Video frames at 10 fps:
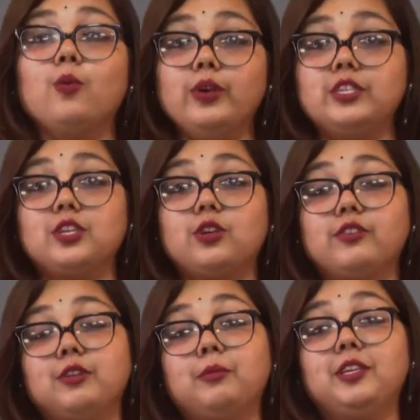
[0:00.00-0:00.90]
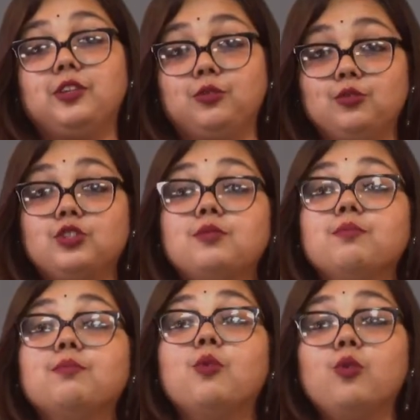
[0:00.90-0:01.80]
which will be used
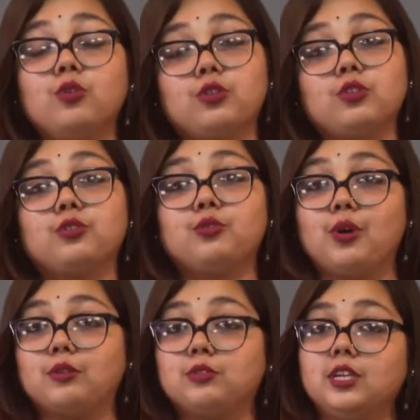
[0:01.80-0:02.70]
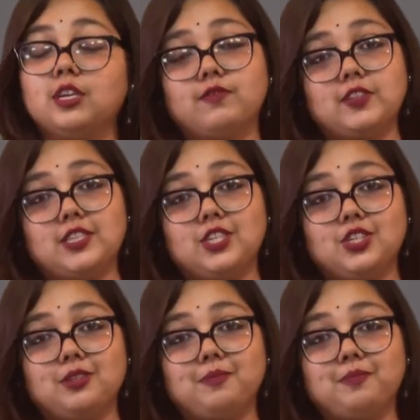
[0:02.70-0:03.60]
more throughout the
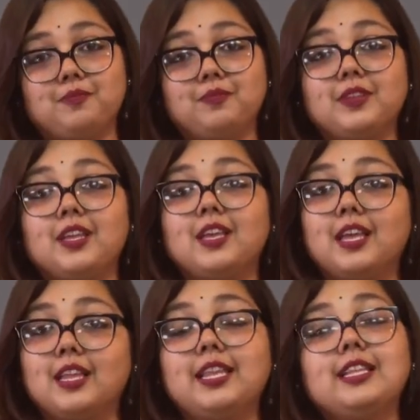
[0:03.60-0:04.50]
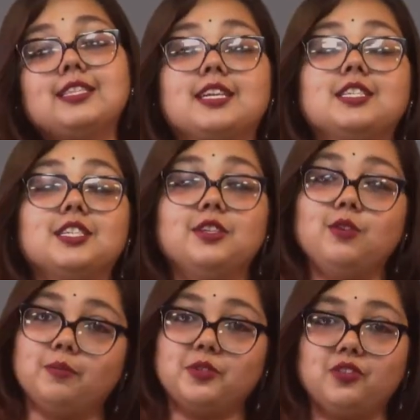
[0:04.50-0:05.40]
conversation. Let's continue
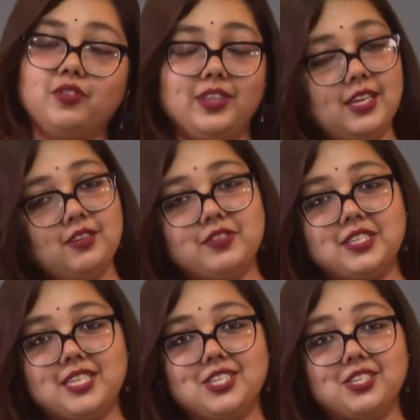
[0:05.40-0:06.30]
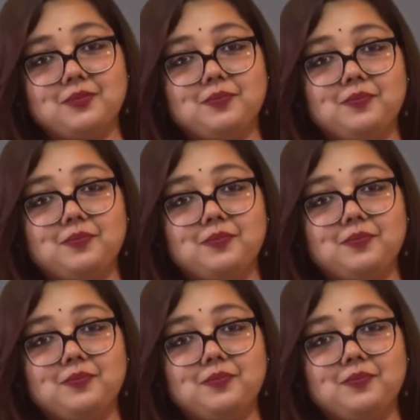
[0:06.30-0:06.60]
observing the conversation.